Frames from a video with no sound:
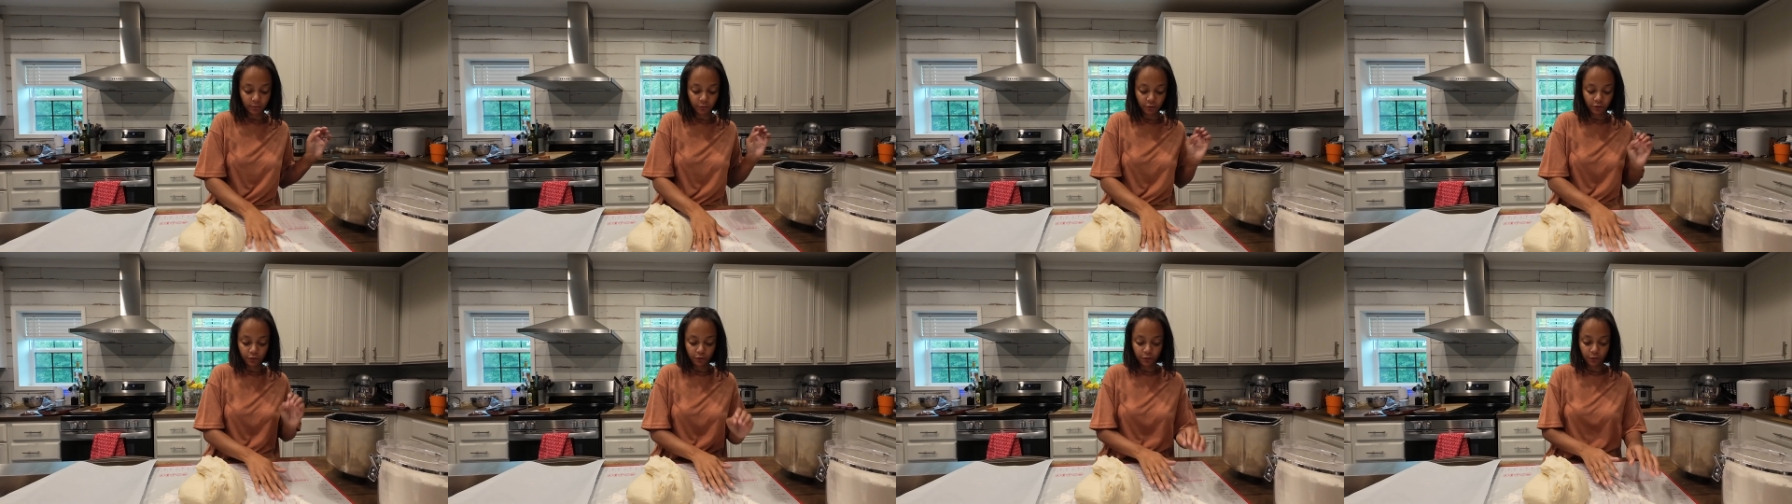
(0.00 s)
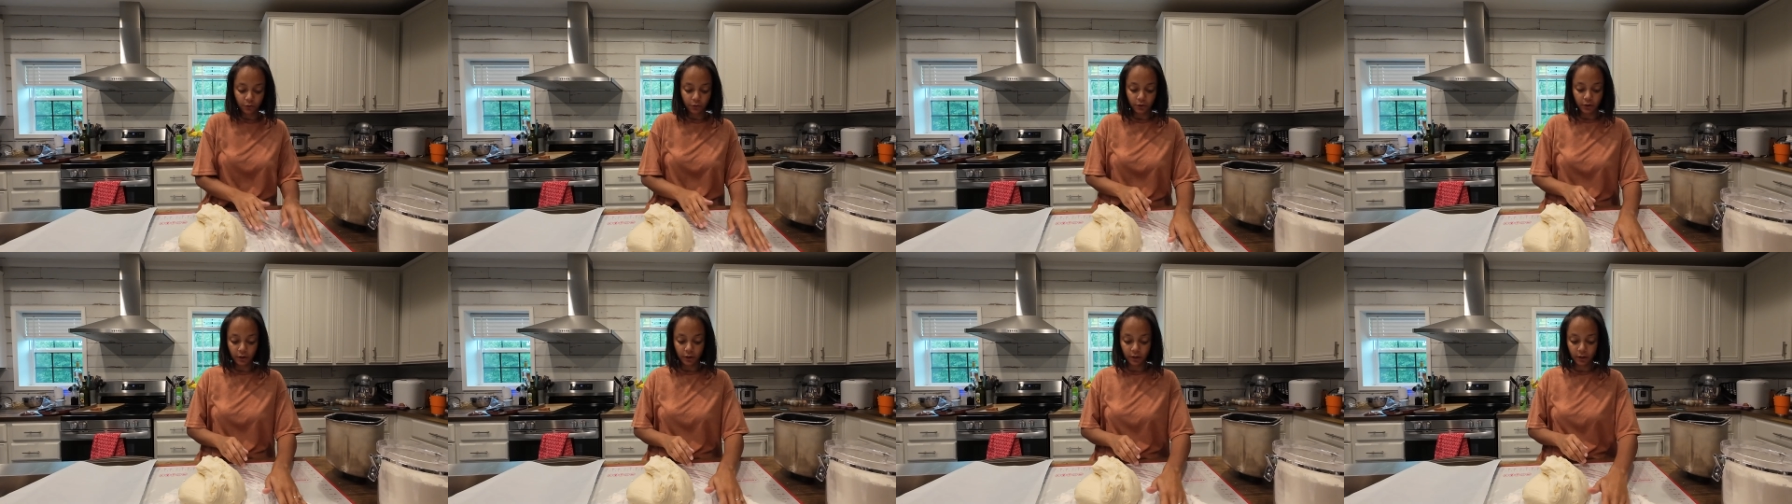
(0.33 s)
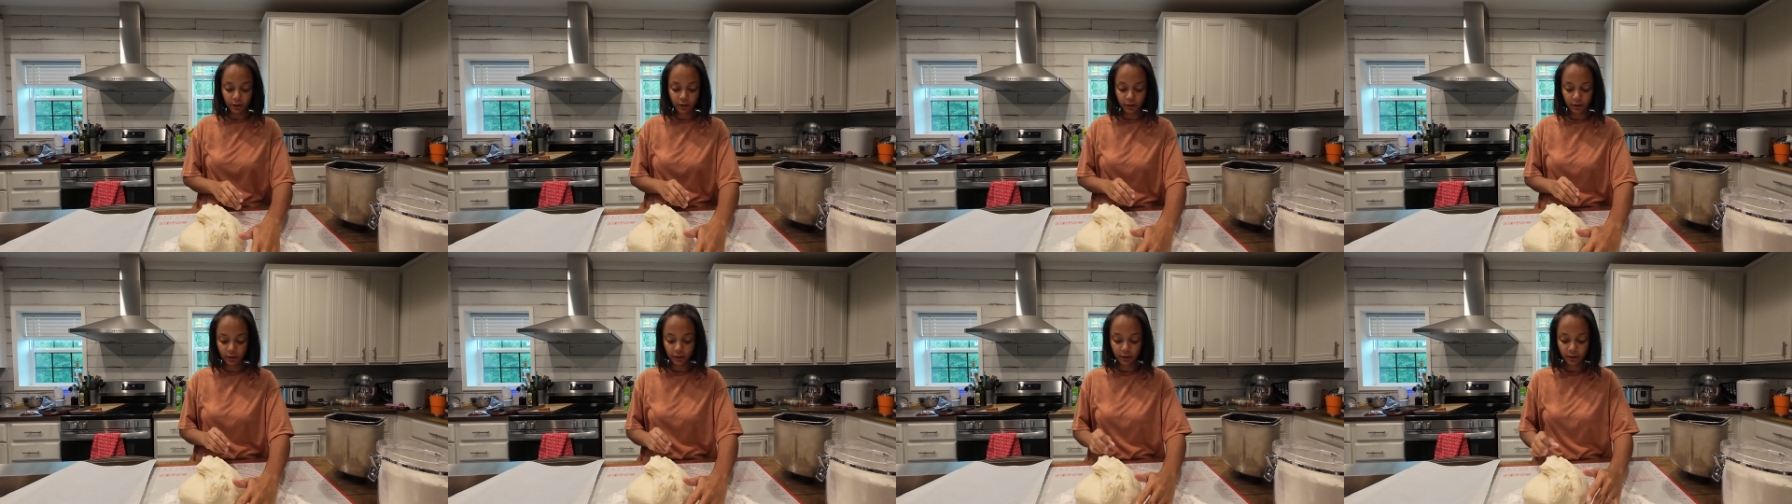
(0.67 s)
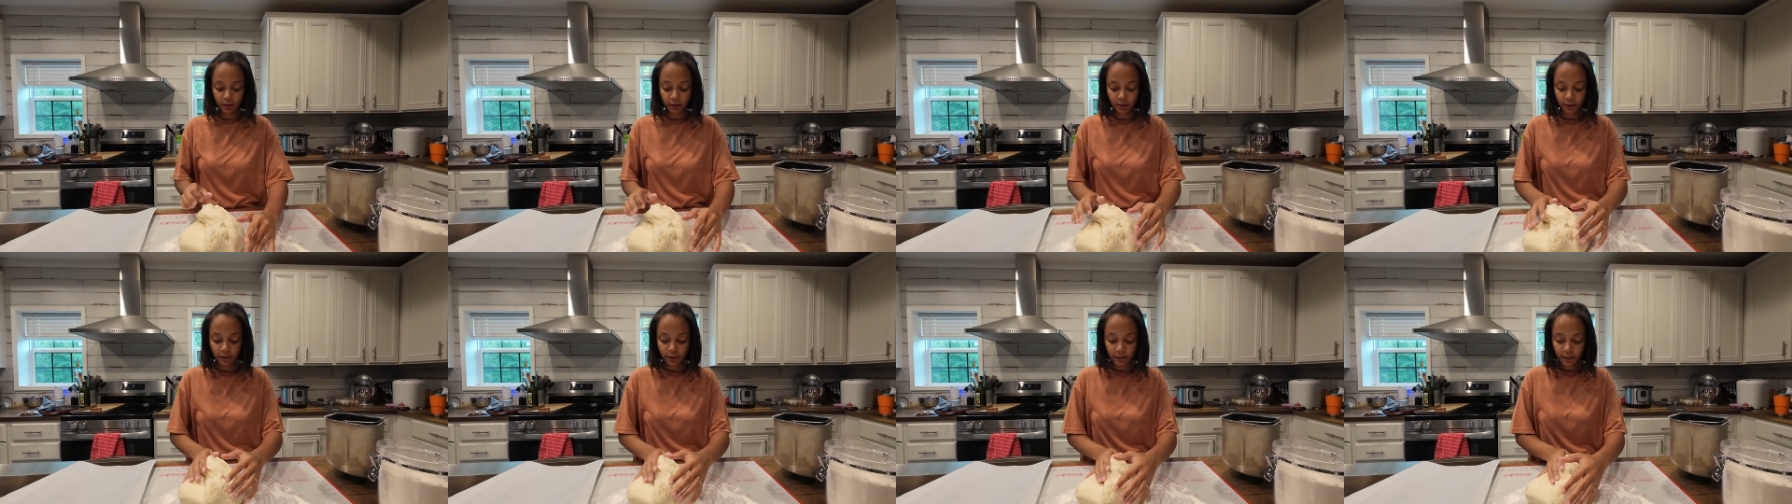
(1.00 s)
for
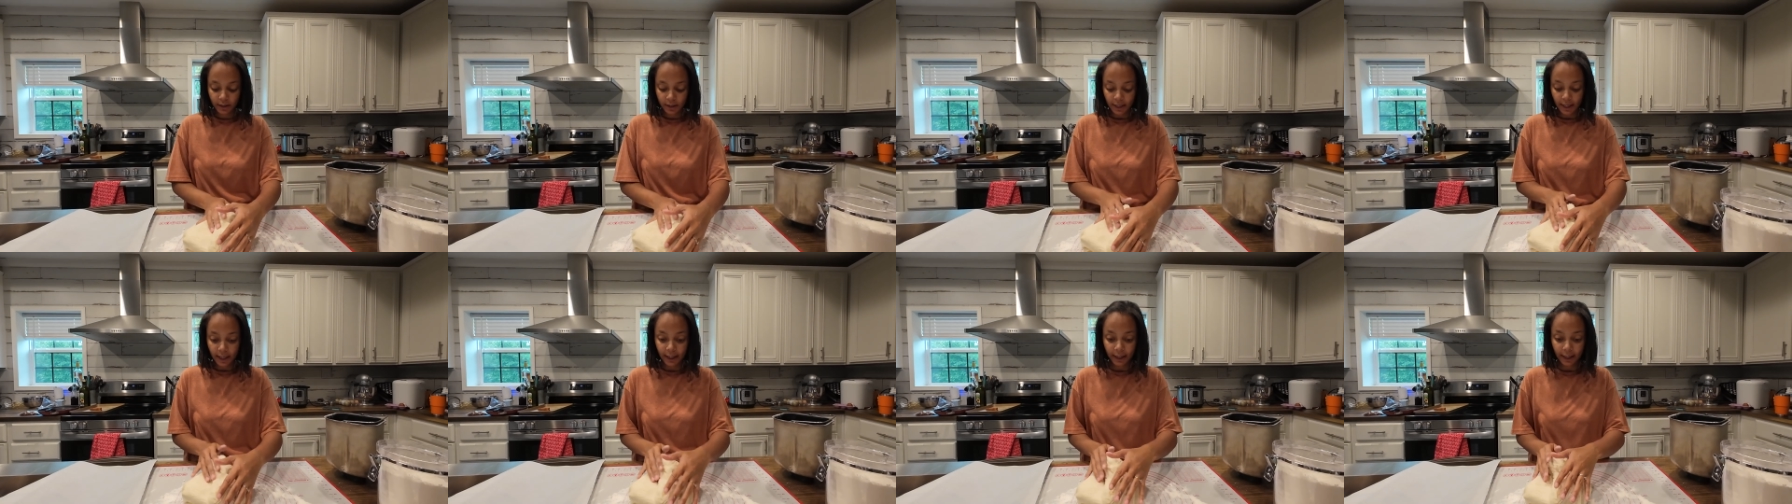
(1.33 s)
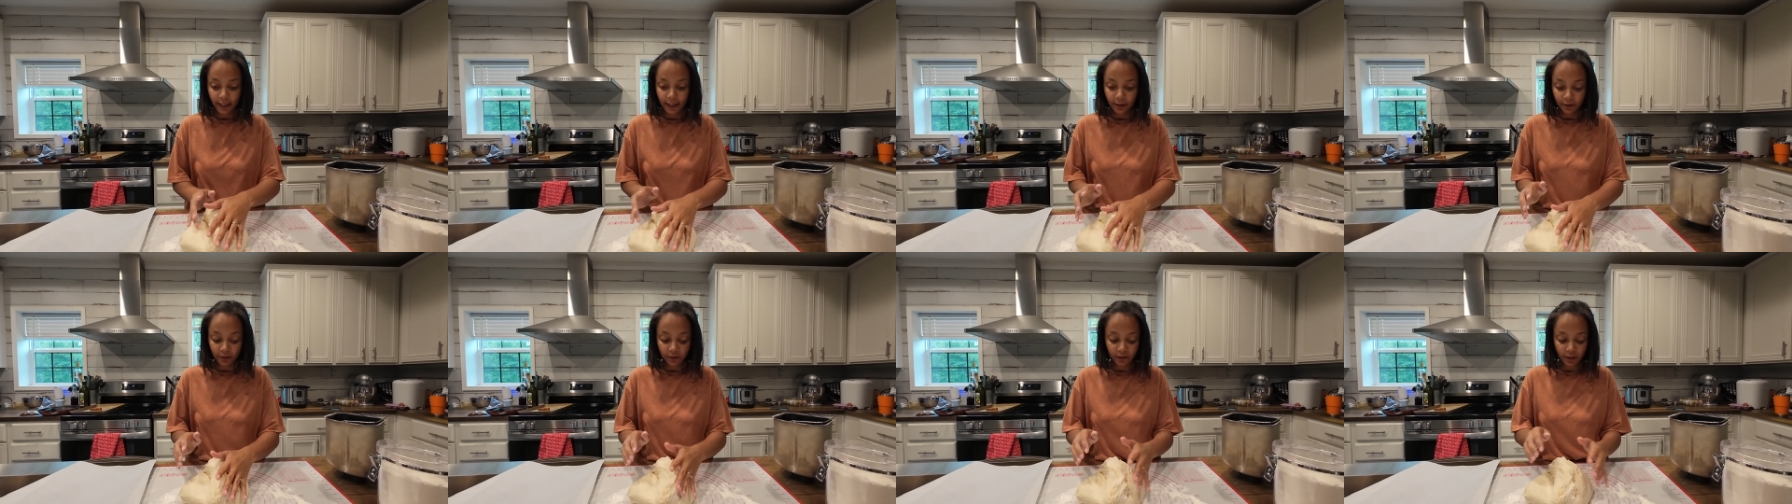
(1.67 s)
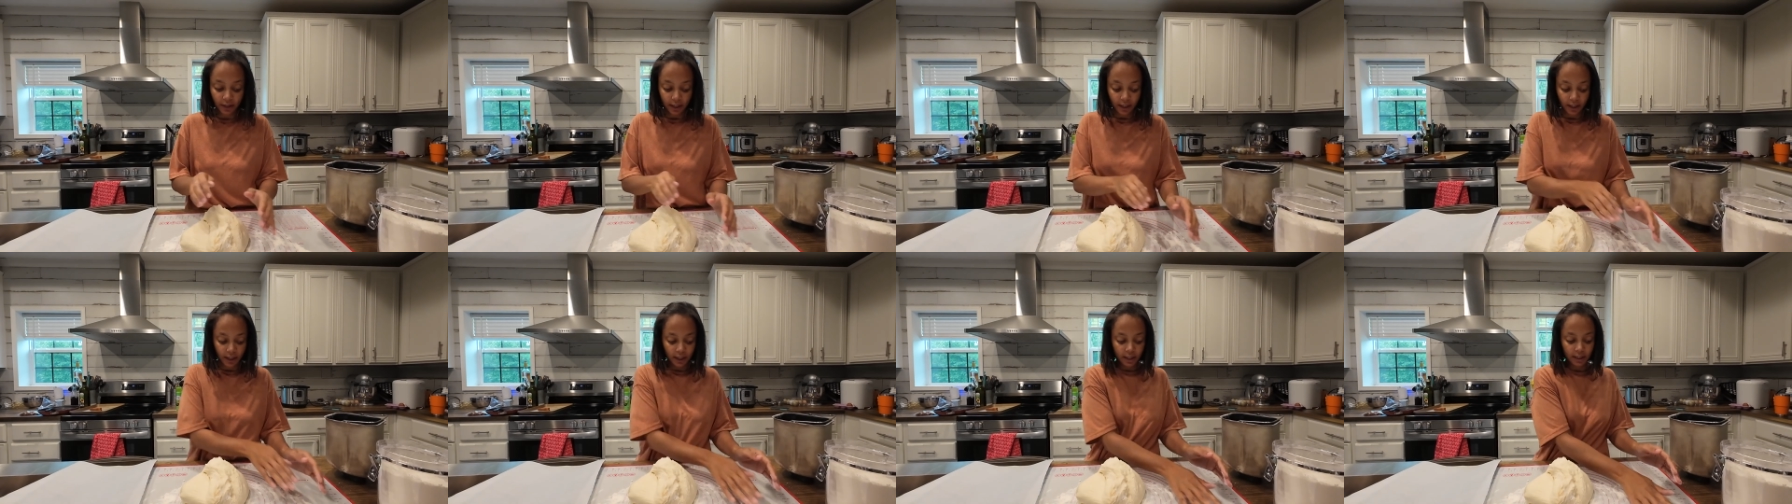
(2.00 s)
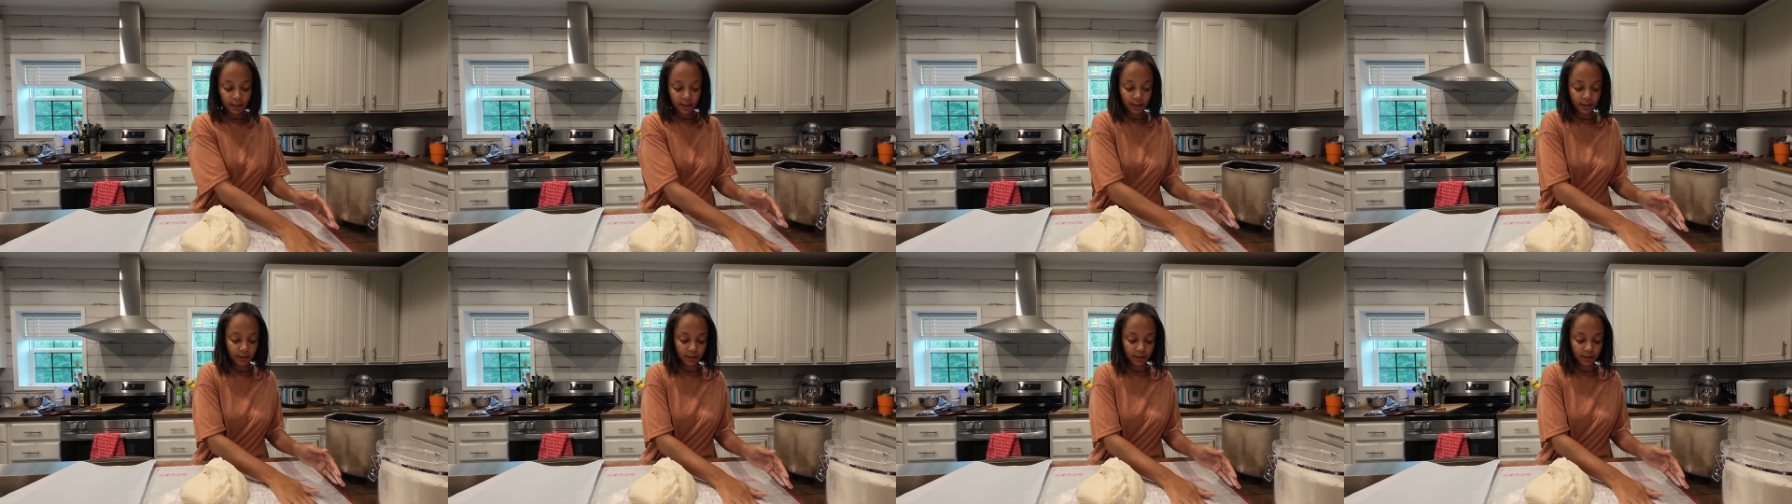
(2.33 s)
a later day.